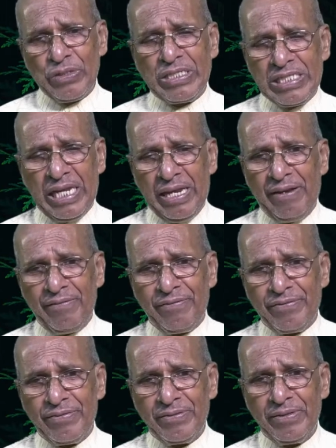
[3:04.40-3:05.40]
receive,
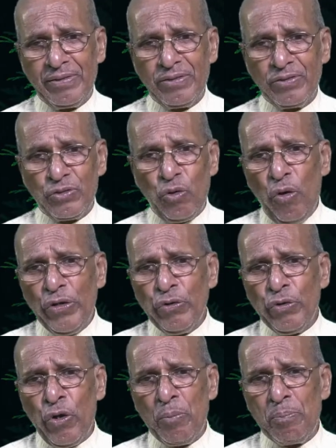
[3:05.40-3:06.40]
though
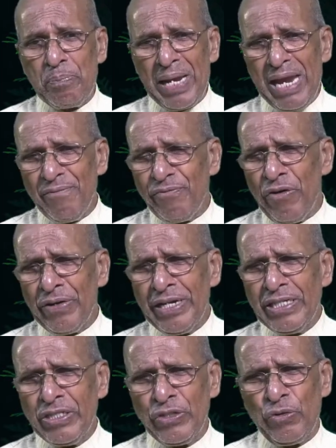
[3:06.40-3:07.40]
you don't pay for
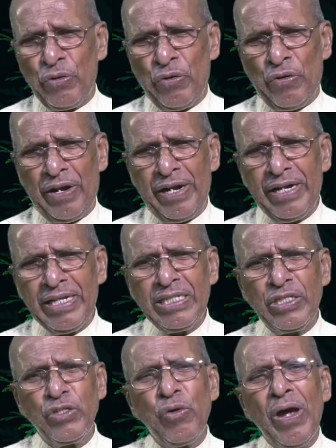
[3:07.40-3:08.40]
it, you don't earn
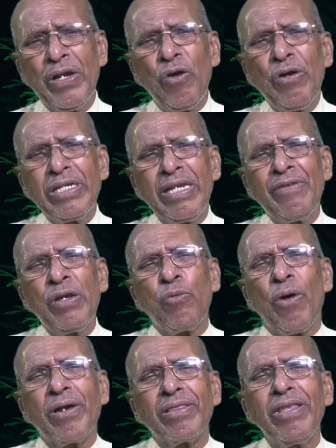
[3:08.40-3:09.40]
it, you are not even
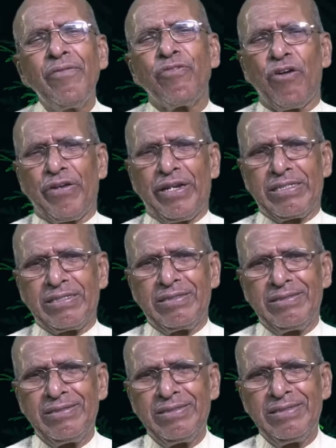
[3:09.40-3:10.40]
worthy for it.
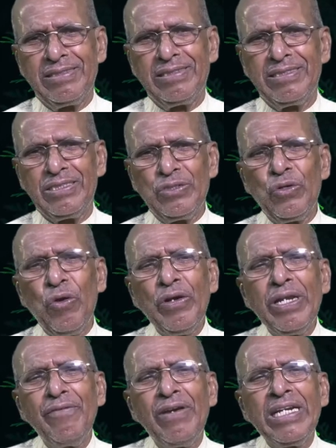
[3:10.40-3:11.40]
You
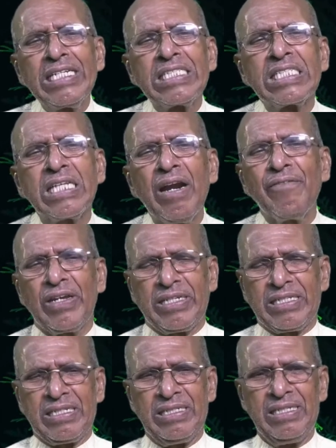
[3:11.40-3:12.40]
don't even deserve
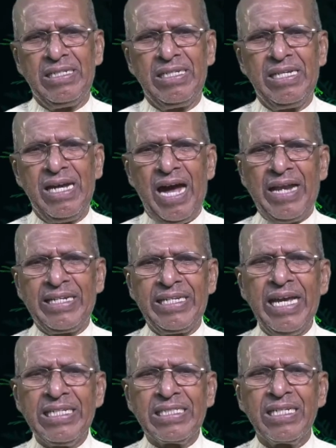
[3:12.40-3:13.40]
it. And
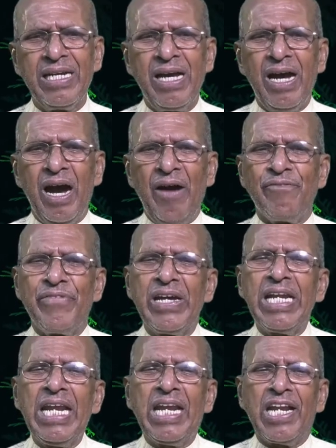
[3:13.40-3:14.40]
yet, a
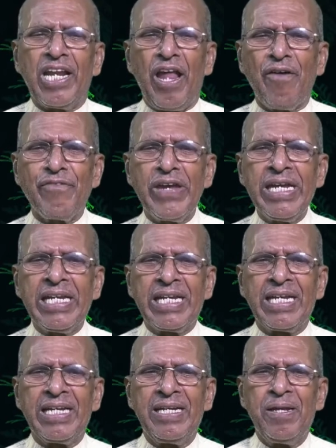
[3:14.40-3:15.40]
very loving